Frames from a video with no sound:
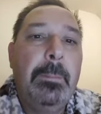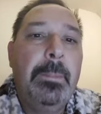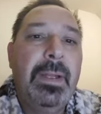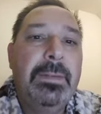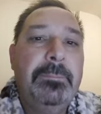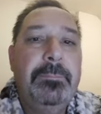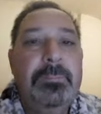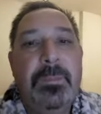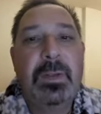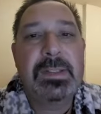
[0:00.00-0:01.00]
But
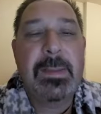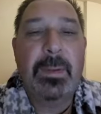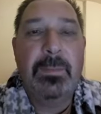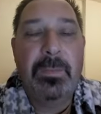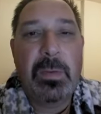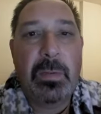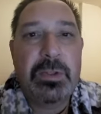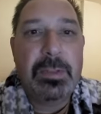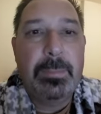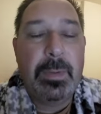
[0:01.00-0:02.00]
for example, if we're
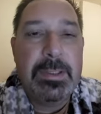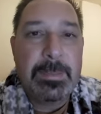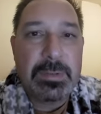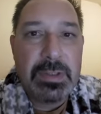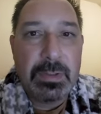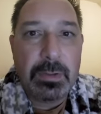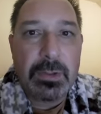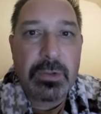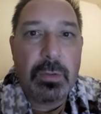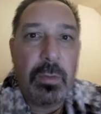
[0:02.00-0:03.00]
watching police procedural
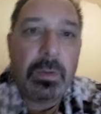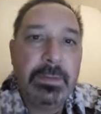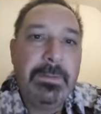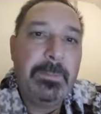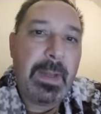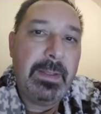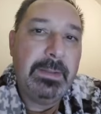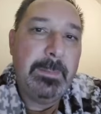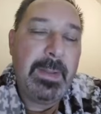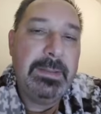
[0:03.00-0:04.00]
show,
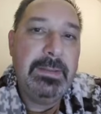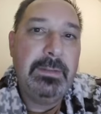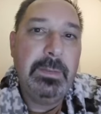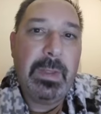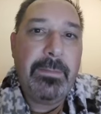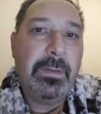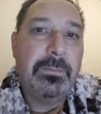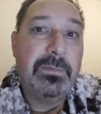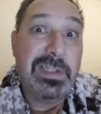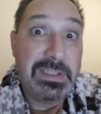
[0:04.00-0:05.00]
depending on the level
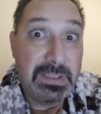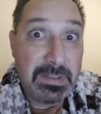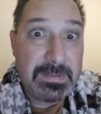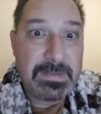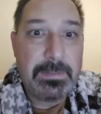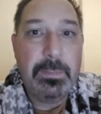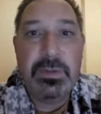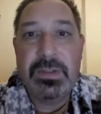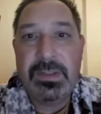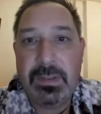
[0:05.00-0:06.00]
of grittiness,
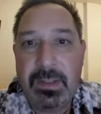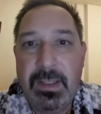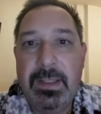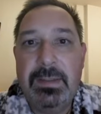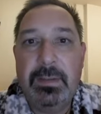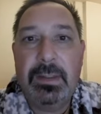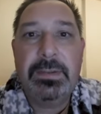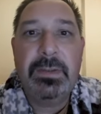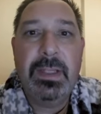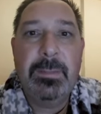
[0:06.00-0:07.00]
which is again
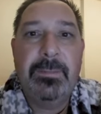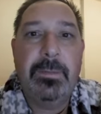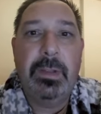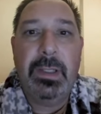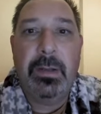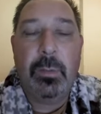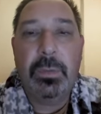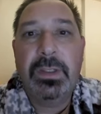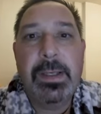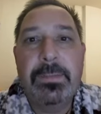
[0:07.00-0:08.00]
another name for
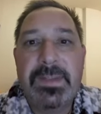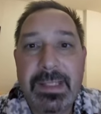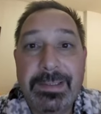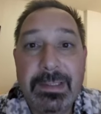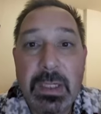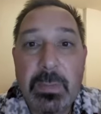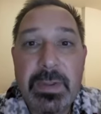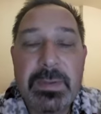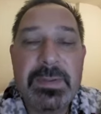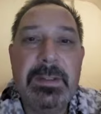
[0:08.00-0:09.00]
what kind of setting are we
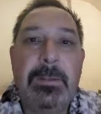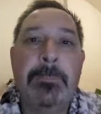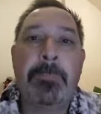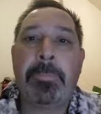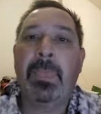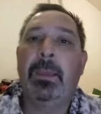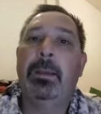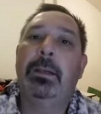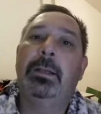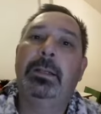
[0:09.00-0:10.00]
using,
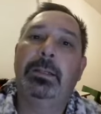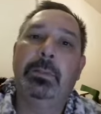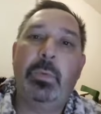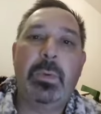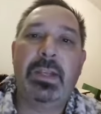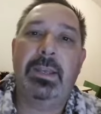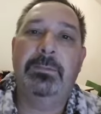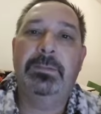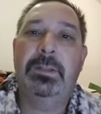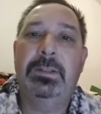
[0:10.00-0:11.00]
we will
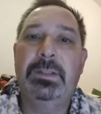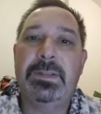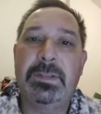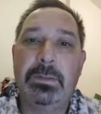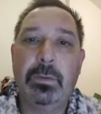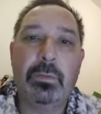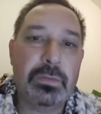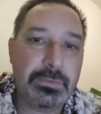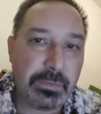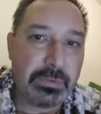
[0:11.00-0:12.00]
have these, you know,
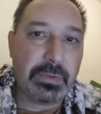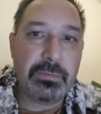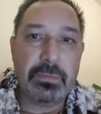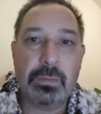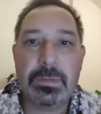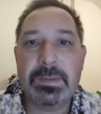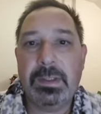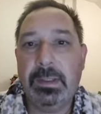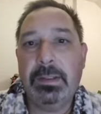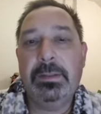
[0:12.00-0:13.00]
stricter rules
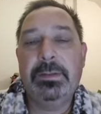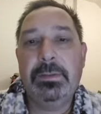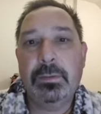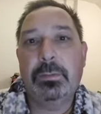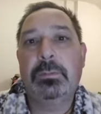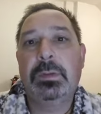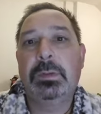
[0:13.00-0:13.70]
and, you know,